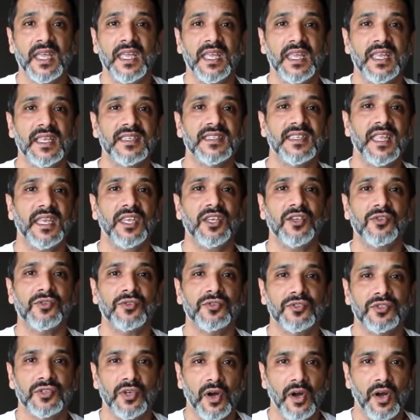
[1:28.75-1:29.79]
is that your
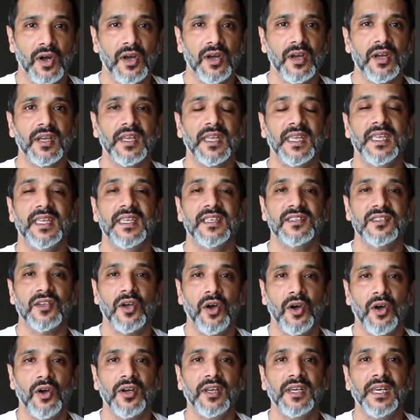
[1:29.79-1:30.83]
dog is
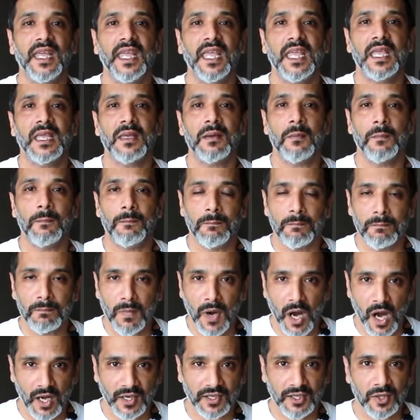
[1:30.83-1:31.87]
on a
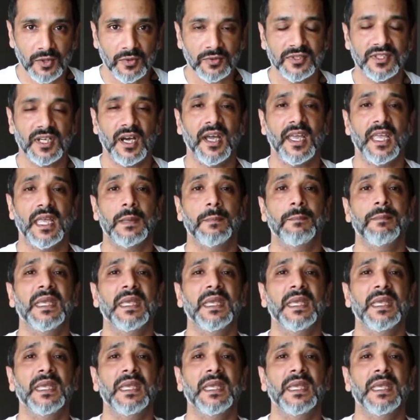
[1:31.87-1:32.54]
mono diet,